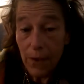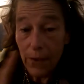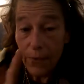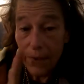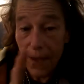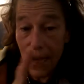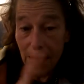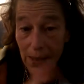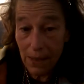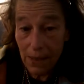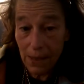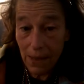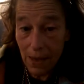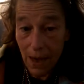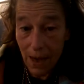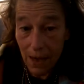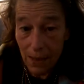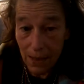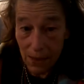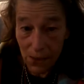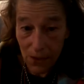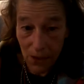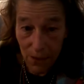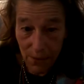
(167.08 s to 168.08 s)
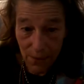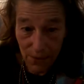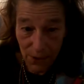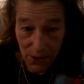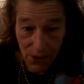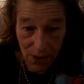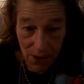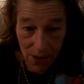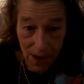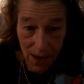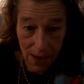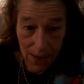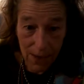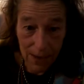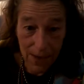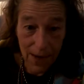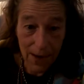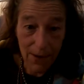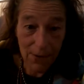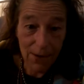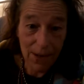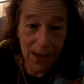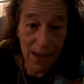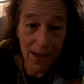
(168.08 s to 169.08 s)
That's the kind of service you get at
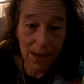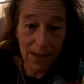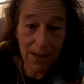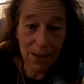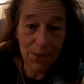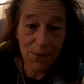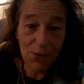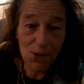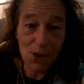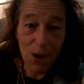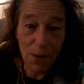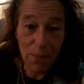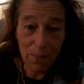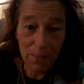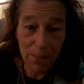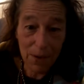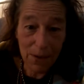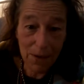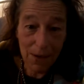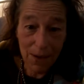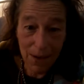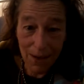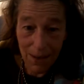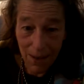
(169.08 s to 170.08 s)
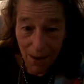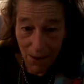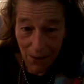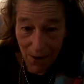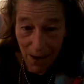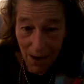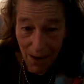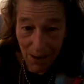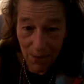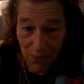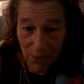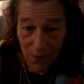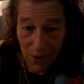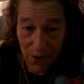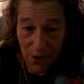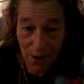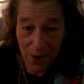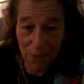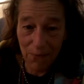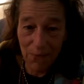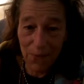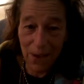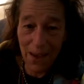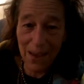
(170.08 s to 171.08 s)
Now and Again Gift Shop and Boutique located for your
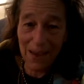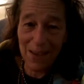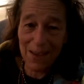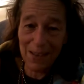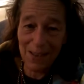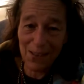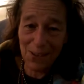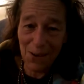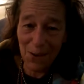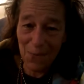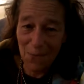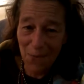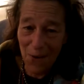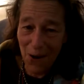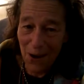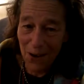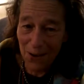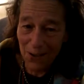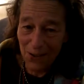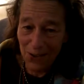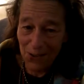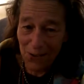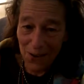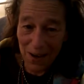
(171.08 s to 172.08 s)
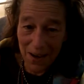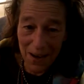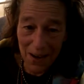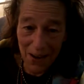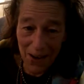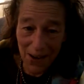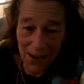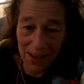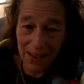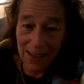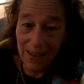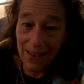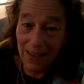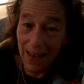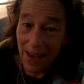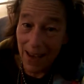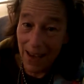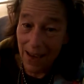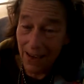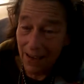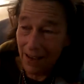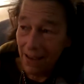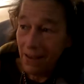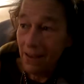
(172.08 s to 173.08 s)
convenience on Water Street, Conneaut
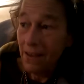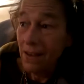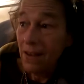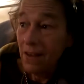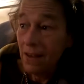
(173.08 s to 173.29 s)
Lake.